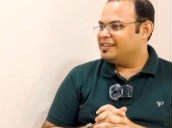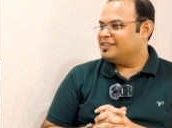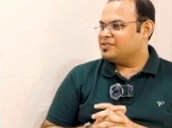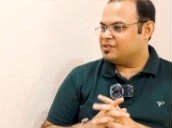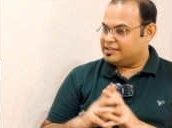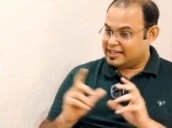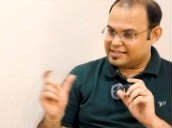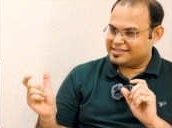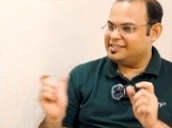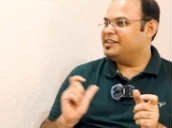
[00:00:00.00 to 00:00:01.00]
Absolutely. So
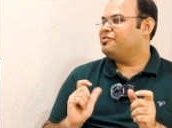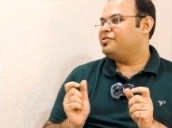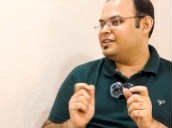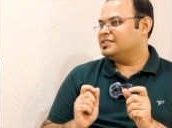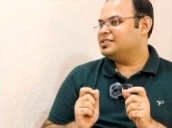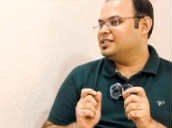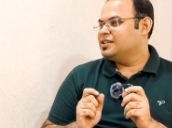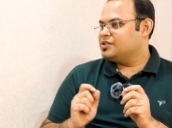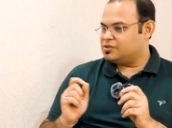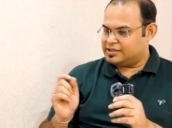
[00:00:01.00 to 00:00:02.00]
that's the difference.
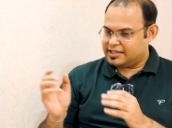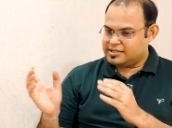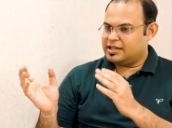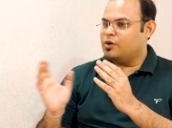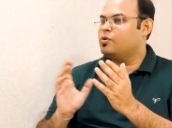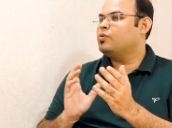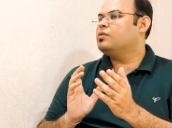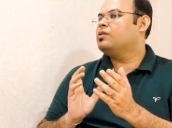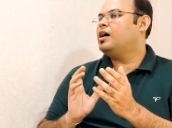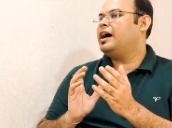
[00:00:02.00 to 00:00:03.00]
So that's how
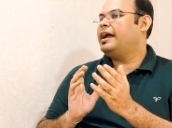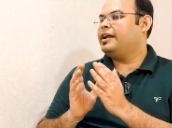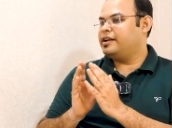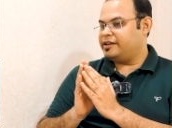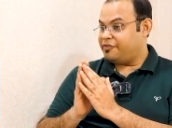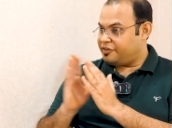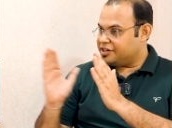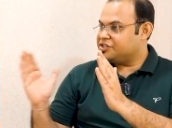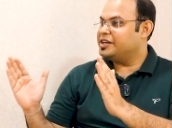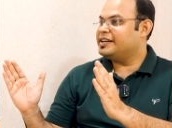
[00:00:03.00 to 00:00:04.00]
I
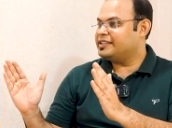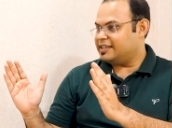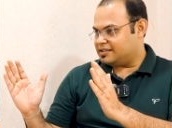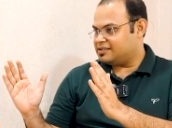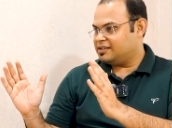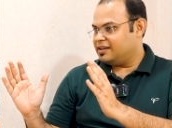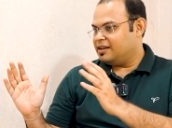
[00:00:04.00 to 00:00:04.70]
differentiate things.